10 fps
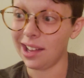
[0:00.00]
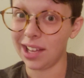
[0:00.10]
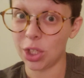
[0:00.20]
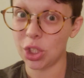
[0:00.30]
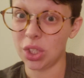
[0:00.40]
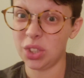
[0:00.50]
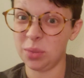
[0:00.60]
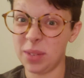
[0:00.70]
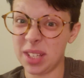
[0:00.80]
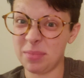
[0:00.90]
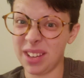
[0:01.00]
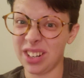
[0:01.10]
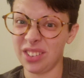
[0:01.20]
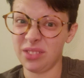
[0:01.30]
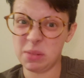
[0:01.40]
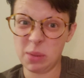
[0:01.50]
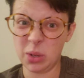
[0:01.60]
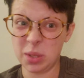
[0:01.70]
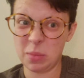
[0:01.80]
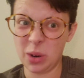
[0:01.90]
I guess YouTube does better if you
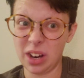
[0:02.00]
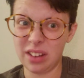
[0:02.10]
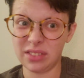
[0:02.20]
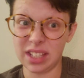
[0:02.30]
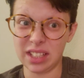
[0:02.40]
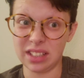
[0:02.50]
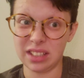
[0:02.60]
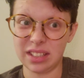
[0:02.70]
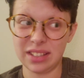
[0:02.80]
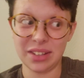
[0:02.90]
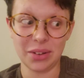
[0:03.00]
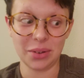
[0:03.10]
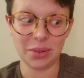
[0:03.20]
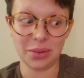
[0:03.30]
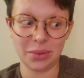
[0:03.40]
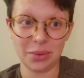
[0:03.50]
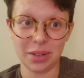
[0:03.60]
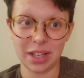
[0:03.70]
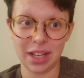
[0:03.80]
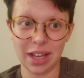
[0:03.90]
post more often. So
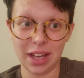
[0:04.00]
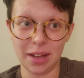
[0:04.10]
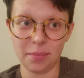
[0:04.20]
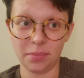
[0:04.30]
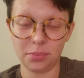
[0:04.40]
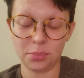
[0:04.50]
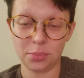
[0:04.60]
um,